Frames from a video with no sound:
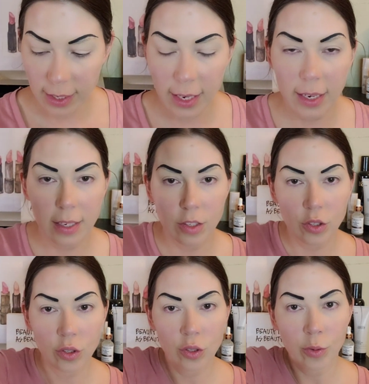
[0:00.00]
it. It's
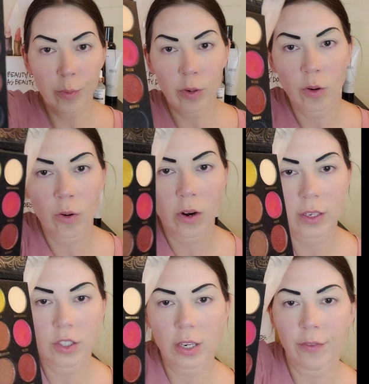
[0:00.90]
super
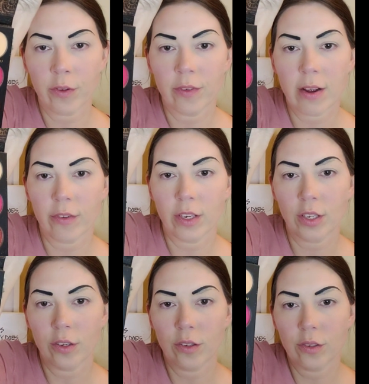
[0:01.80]
gorgeous. If you've never
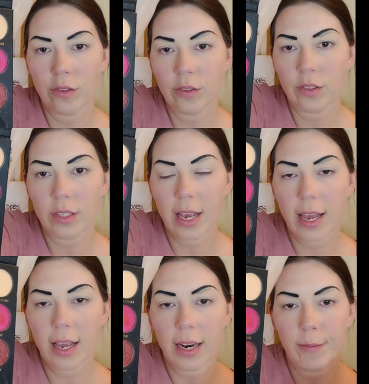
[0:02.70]
used,
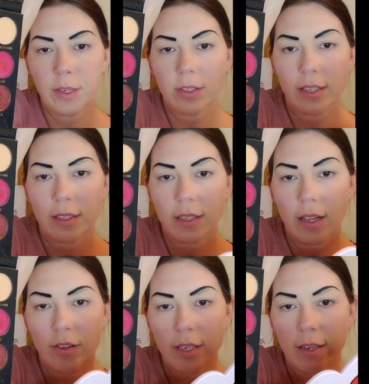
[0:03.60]
and I'm using this
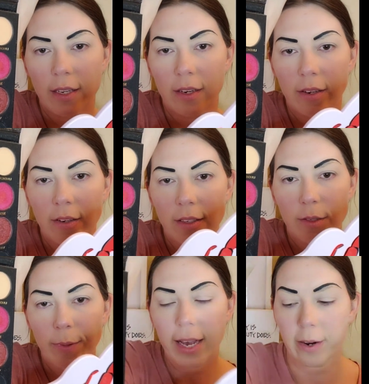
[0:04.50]
color down here,
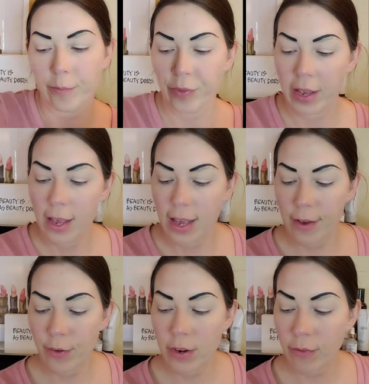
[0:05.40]
this black.
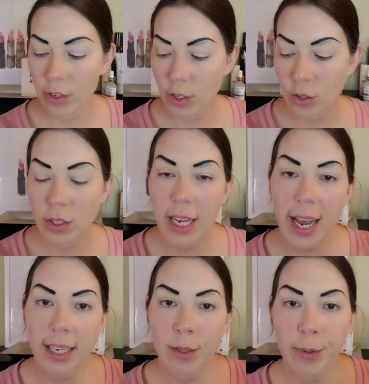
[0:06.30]
If you've never used
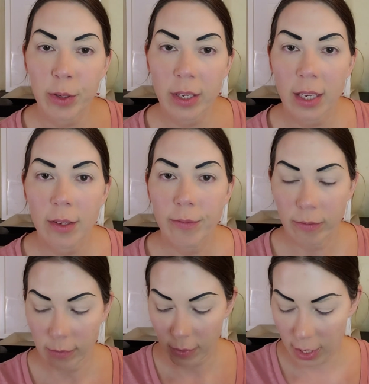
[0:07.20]
Ace Beauty,
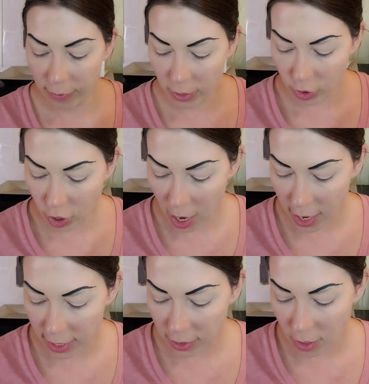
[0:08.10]
give it a
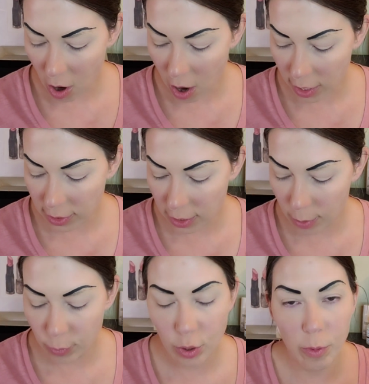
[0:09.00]
shot. It's
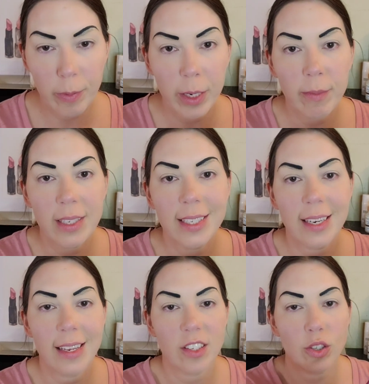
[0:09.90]
awesome, super
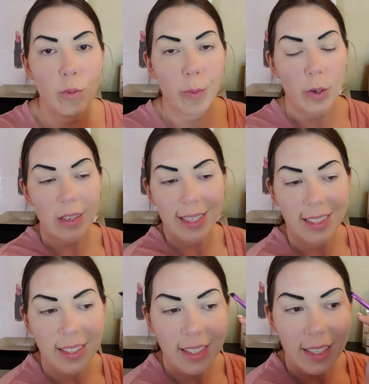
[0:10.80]
pigmented, and super
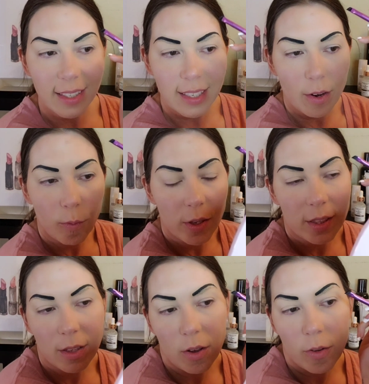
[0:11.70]
consistent with
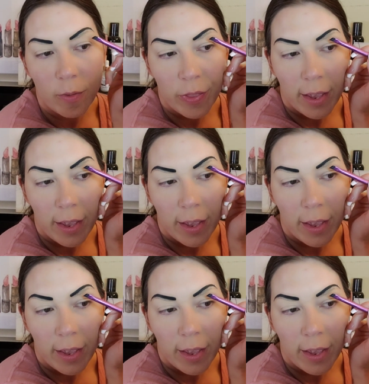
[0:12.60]
the